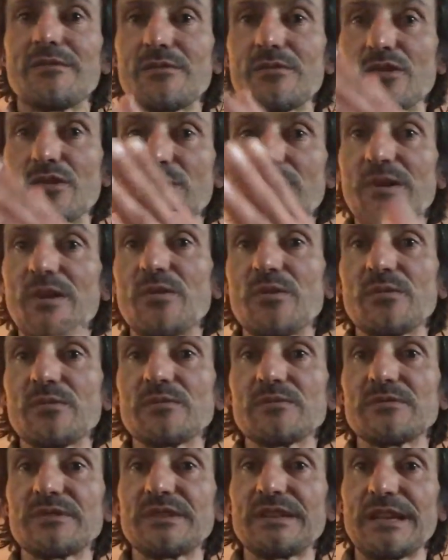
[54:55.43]
Le Mans
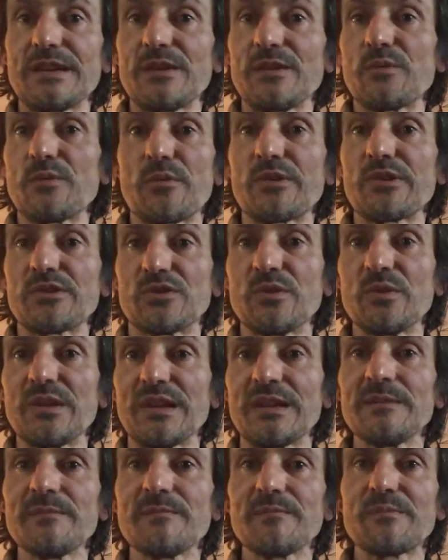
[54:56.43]
year we were
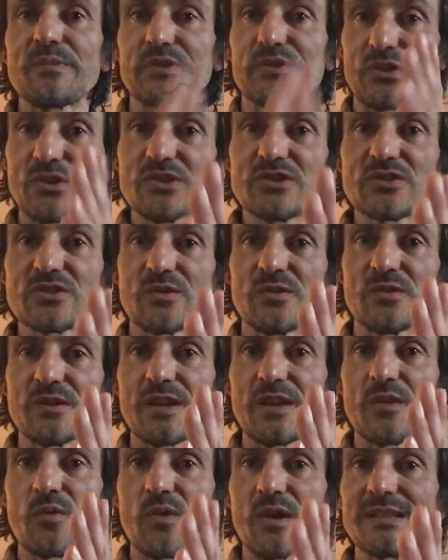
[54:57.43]
doing, but also
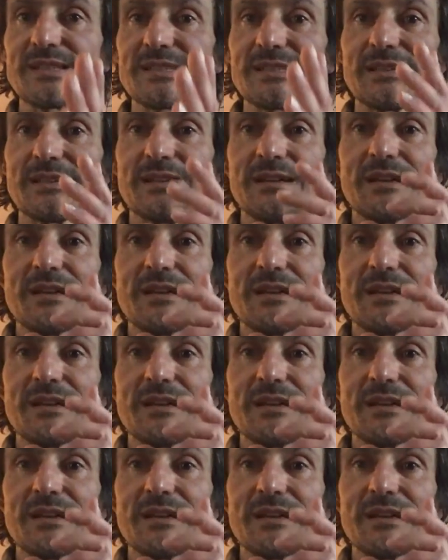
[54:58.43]
he was